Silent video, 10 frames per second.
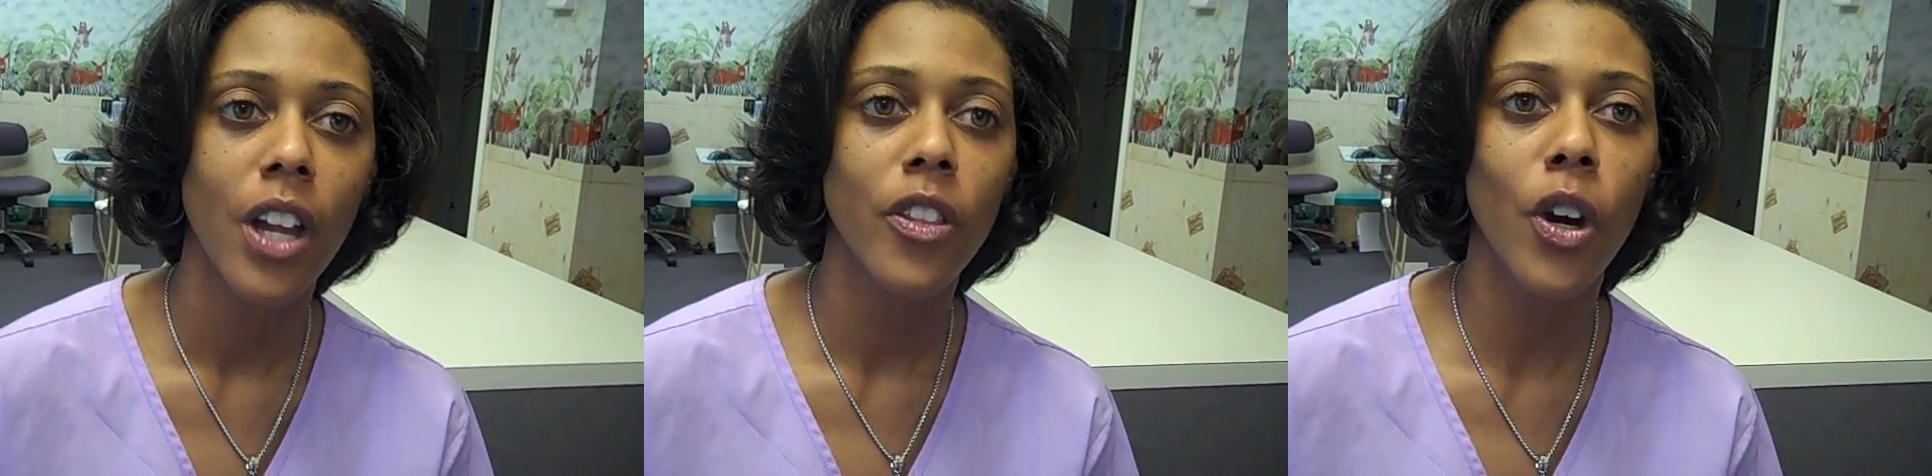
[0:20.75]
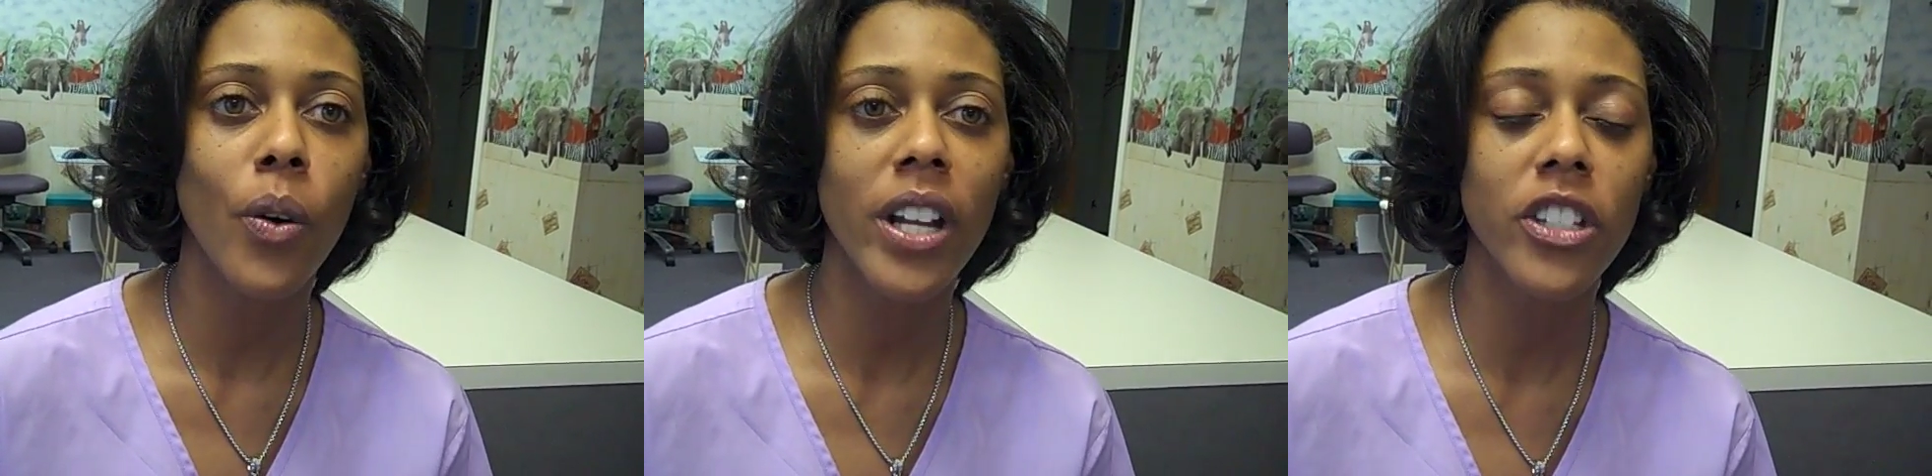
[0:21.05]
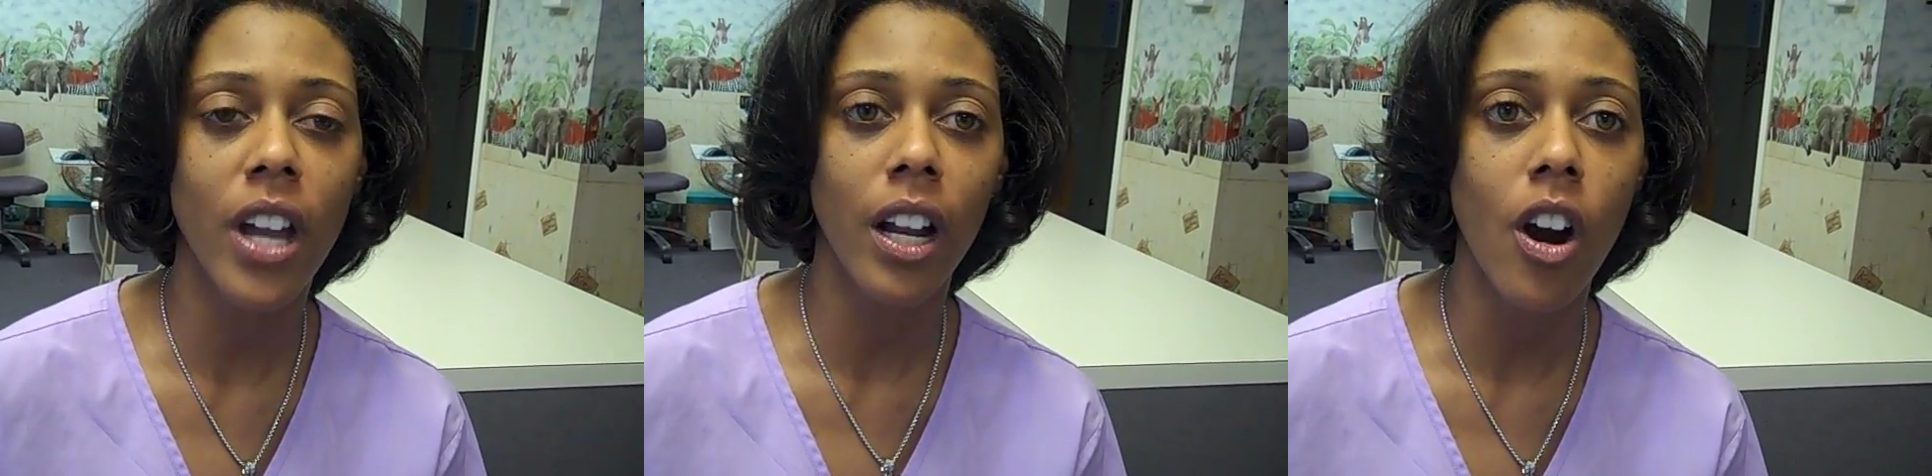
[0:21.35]
The
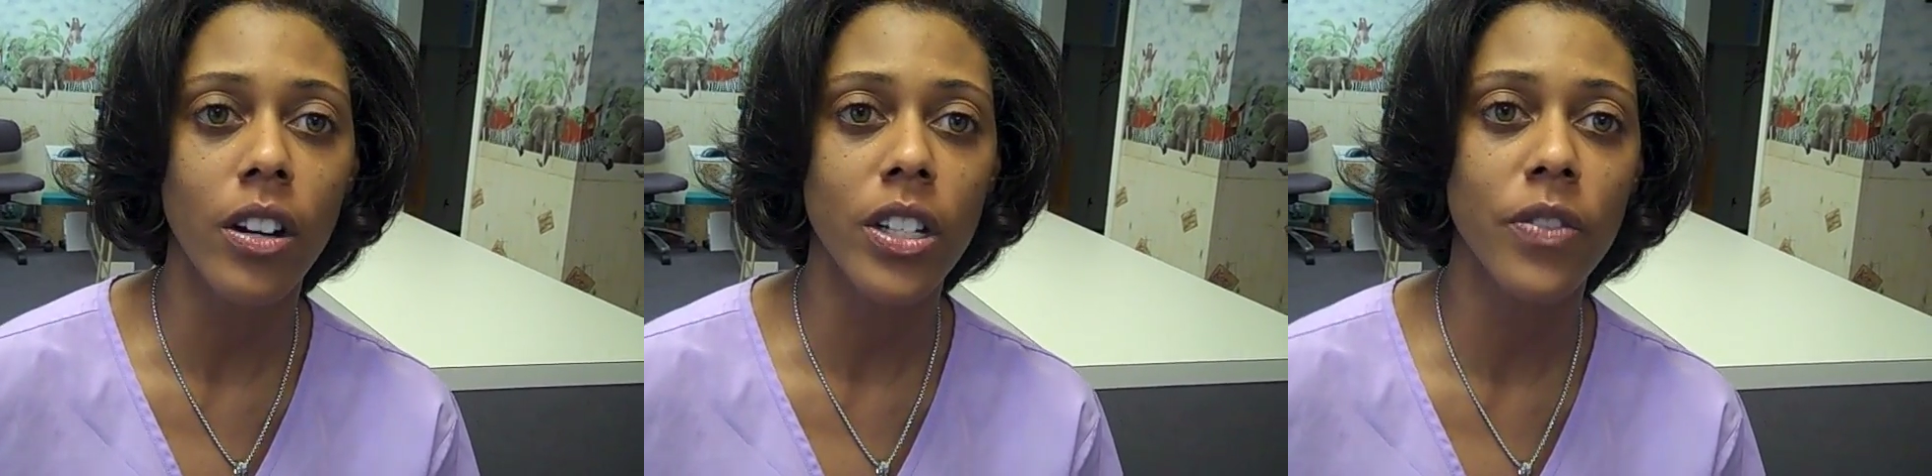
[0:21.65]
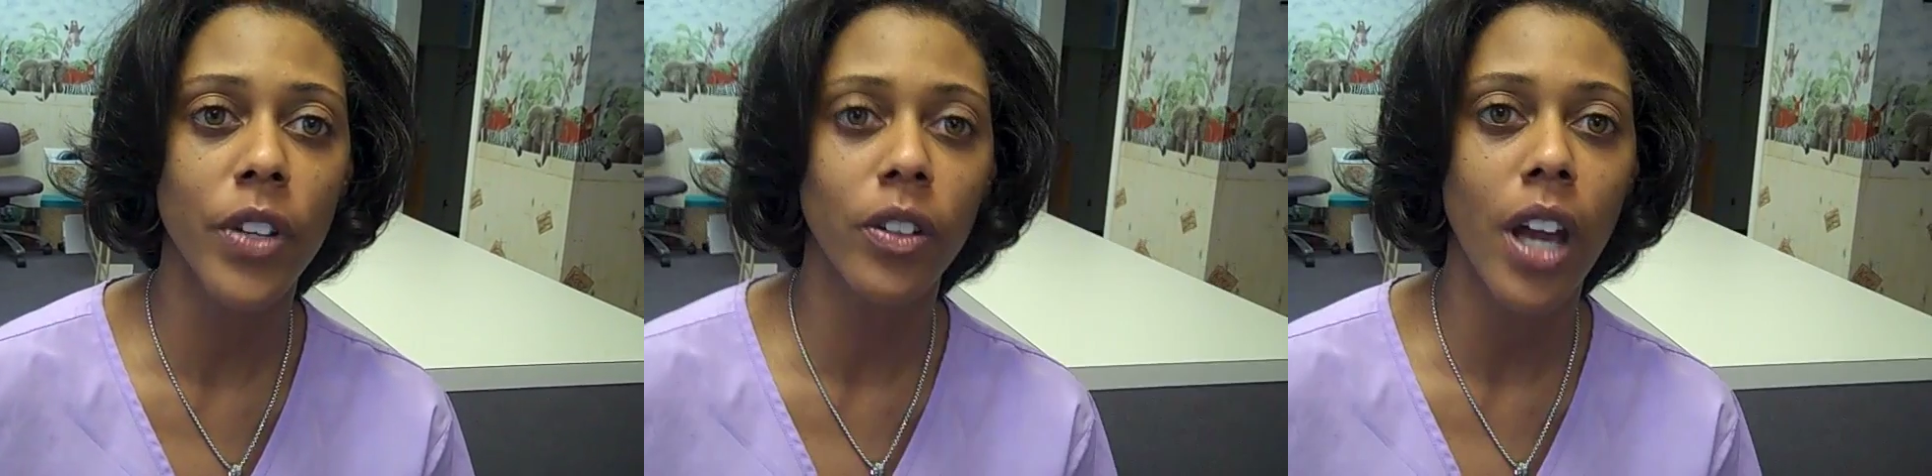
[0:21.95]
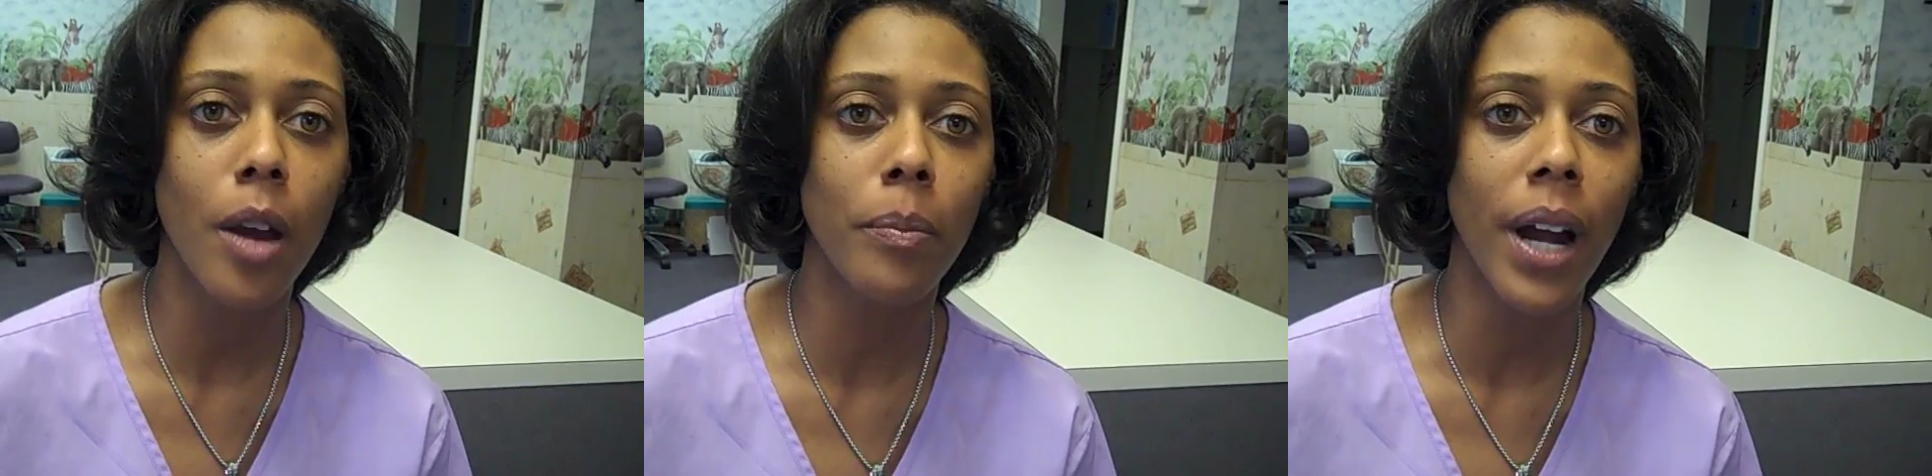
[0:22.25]
OHI card is filled
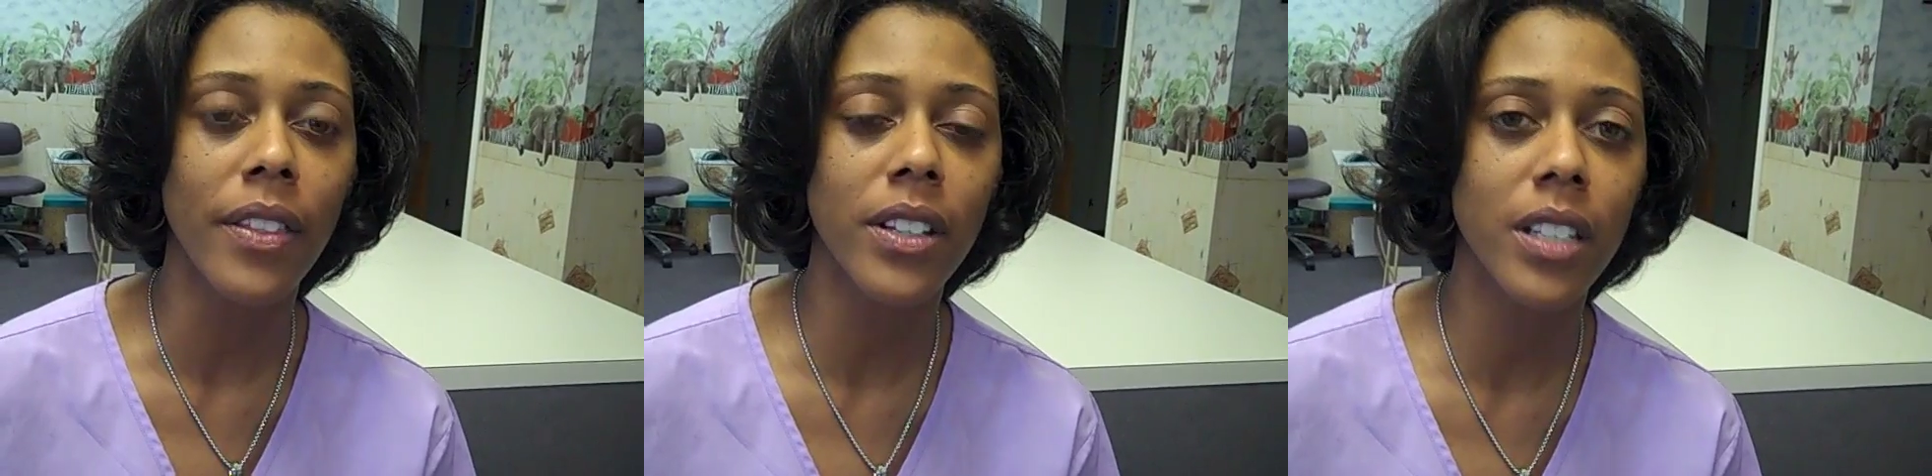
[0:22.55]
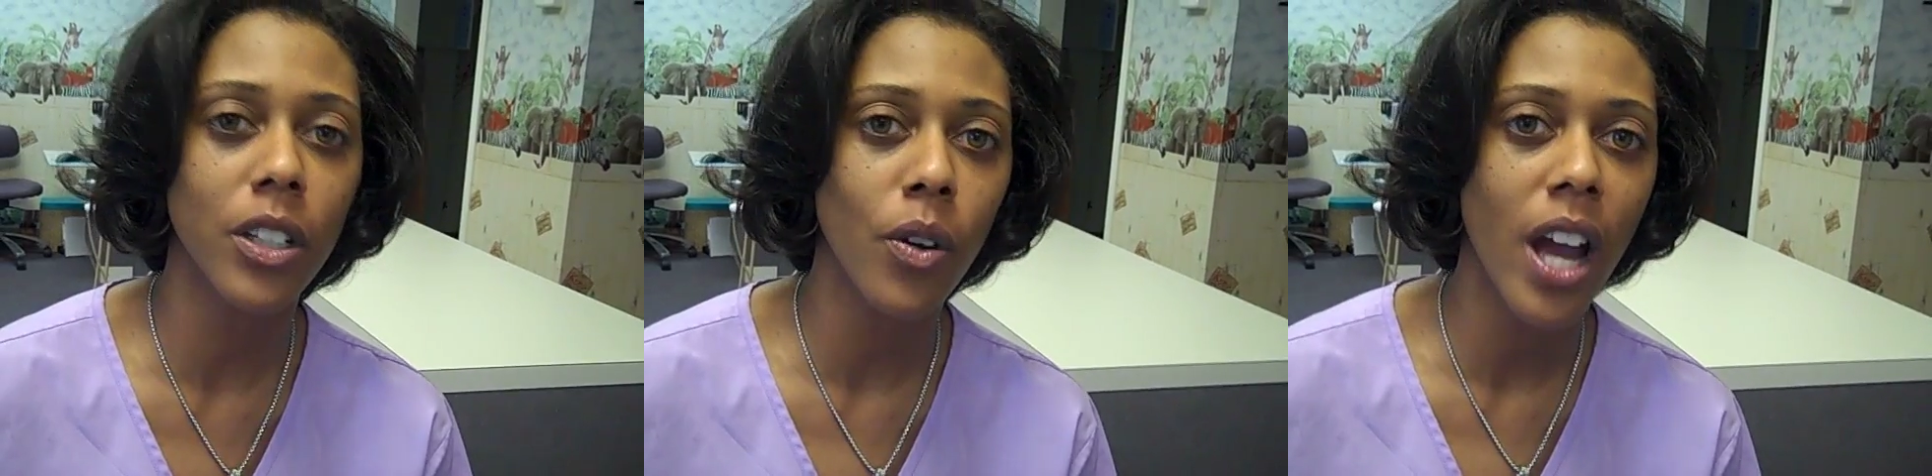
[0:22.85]
out by the dental